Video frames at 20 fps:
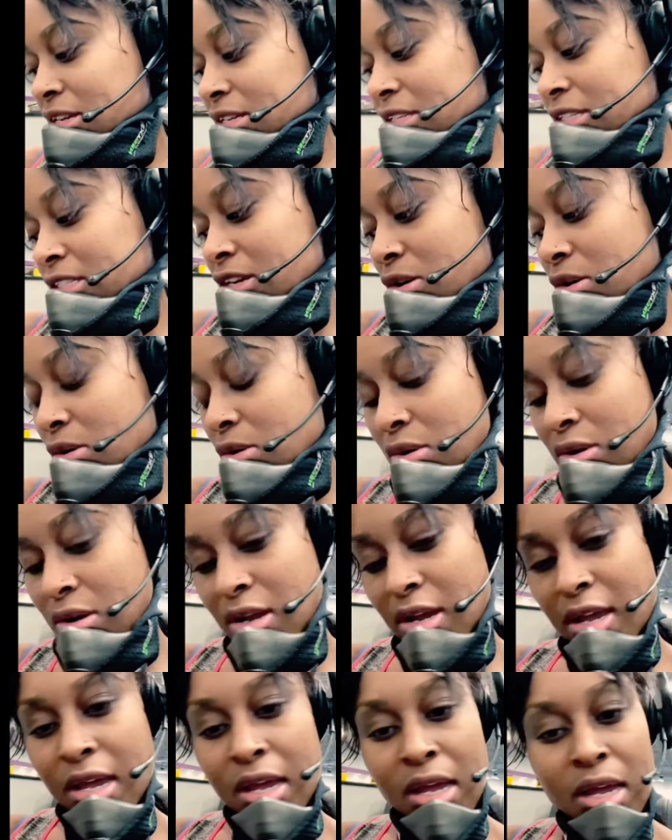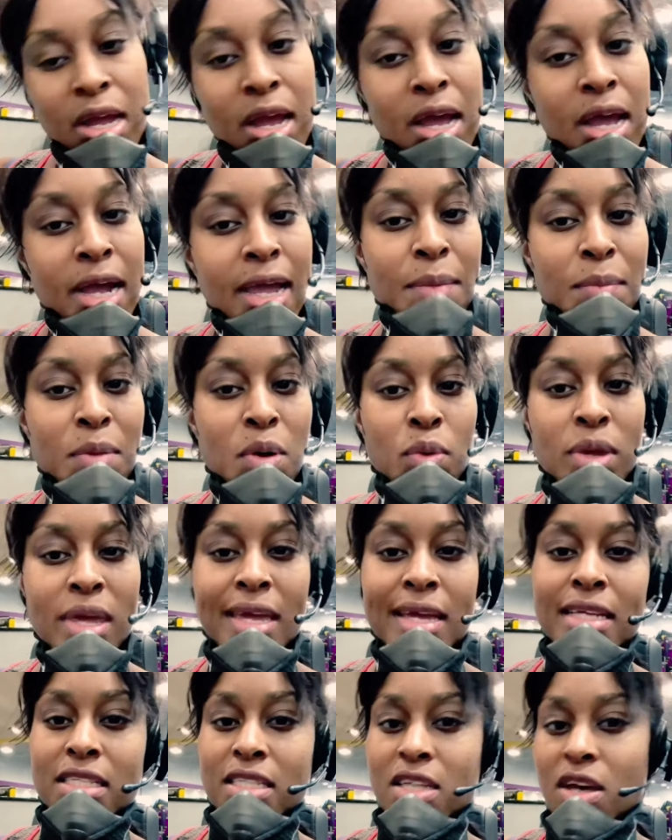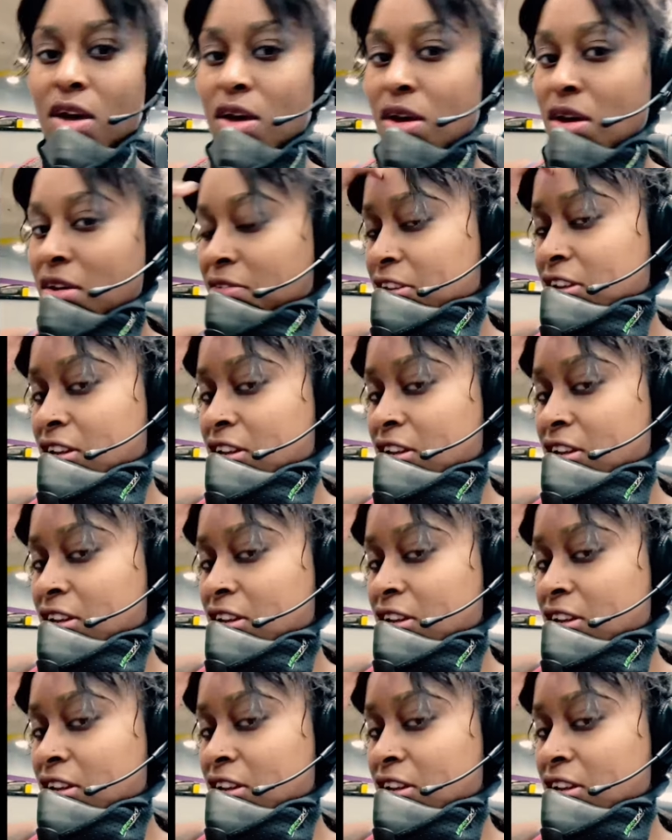So I got my weekends off,